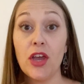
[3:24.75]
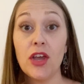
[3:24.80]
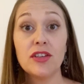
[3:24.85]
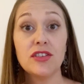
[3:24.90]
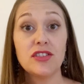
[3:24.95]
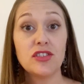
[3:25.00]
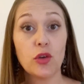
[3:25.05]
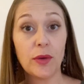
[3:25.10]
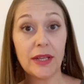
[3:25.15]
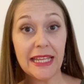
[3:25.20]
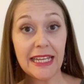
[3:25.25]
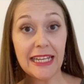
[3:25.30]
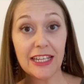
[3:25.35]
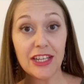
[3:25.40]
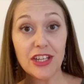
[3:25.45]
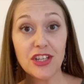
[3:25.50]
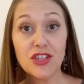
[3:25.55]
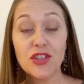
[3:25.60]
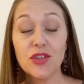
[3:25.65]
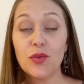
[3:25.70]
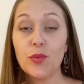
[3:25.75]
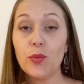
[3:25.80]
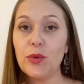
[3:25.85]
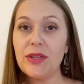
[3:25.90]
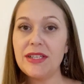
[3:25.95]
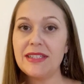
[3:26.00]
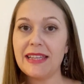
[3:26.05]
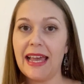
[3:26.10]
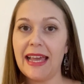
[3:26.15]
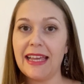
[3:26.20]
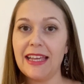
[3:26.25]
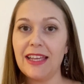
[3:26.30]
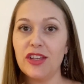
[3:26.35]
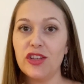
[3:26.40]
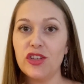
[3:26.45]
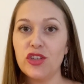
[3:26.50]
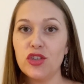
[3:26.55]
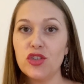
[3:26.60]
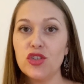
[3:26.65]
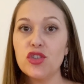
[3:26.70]
So in English, we say
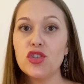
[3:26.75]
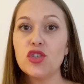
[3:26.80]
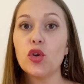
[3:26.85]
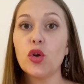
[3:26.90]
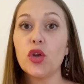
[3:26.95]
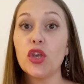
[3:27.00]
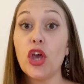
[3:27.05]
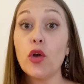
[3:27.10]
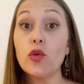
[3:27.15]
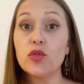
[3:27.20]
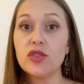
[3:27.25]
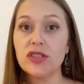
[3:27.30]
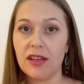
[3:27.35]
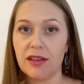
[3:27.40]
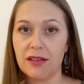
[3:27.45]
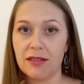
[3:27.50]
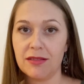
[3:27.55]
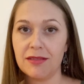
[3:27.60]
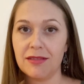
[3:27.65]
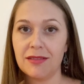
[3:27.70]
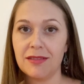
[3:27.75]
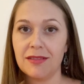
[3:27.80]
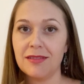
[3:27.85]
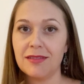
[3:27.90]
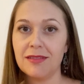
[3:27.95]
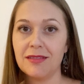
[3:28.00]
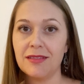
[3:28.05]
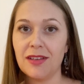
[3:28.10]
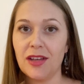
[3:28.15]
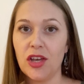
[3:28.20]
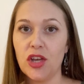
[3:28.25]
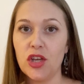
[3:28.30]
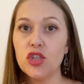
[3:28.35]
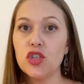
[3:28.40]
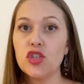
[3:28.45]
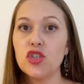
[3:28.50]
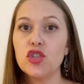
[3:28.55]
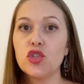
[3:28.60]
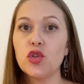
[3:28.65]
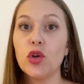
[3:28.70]
Toyota,
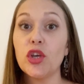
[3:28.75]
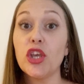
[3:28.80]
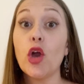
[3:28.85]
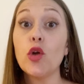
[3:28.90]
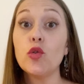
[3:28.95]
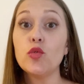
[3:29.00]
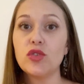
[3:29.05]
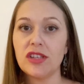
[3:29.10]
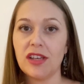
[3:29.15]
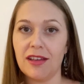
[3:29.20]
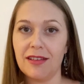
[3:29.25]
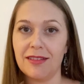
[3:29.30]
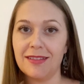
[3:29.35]
Toyota.